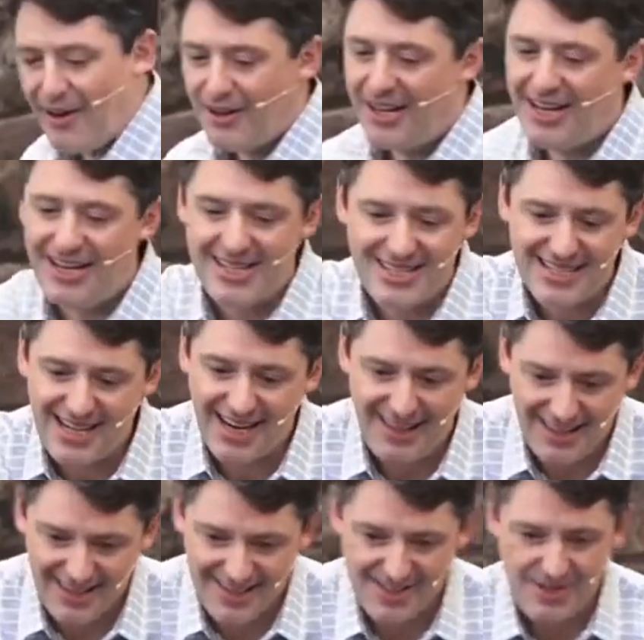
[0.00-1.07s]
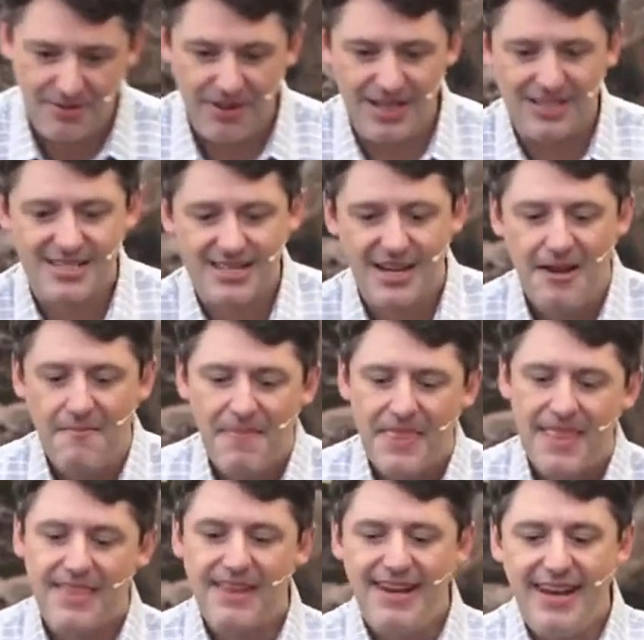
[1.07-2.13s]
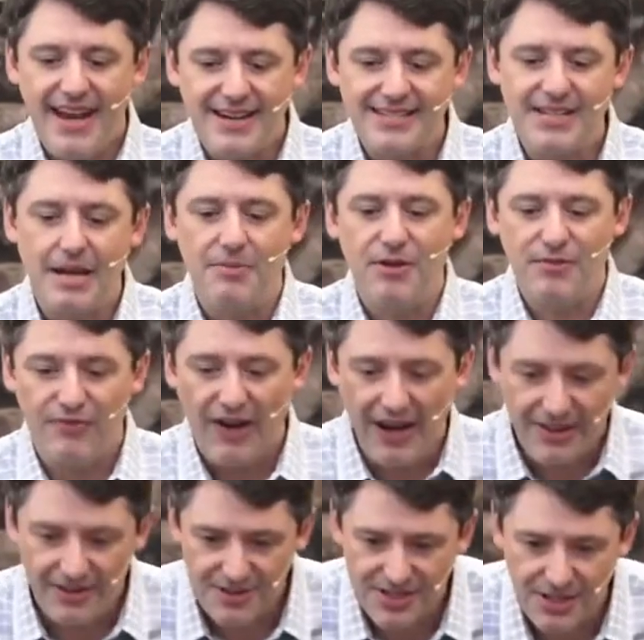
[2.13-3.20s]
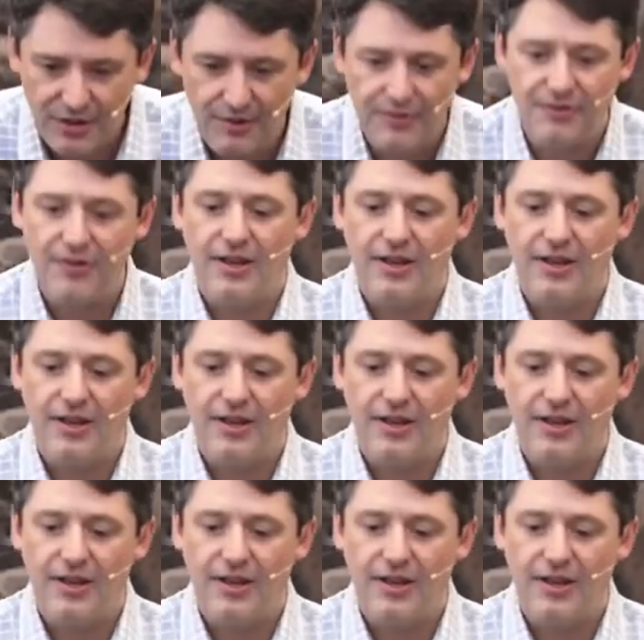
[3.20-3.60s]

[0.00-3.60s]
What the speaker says: need to say this to us. The next time you find yourself